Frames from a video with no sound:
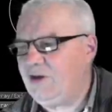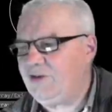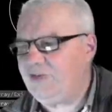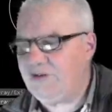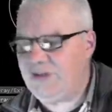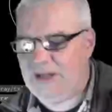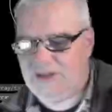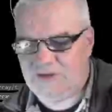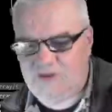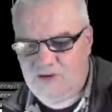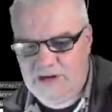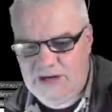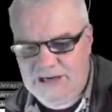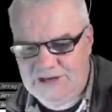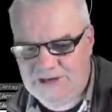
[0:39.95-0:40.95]
So that's
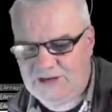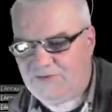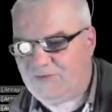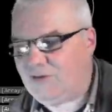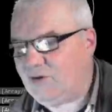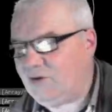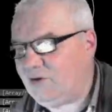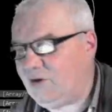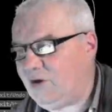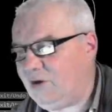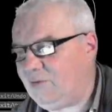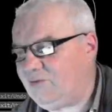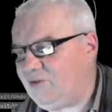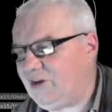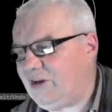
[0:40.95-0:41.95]
created a few
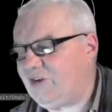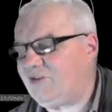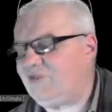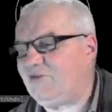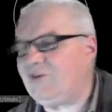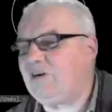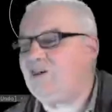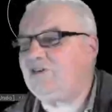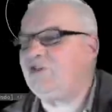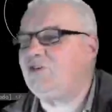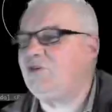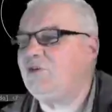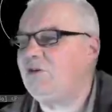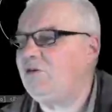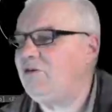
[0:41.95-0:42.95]
objects for us
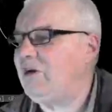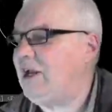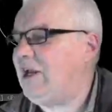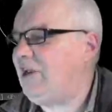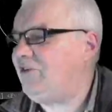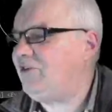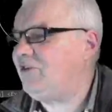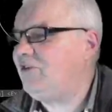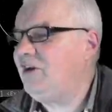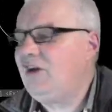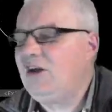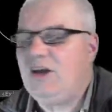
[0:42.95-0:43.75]
to erase.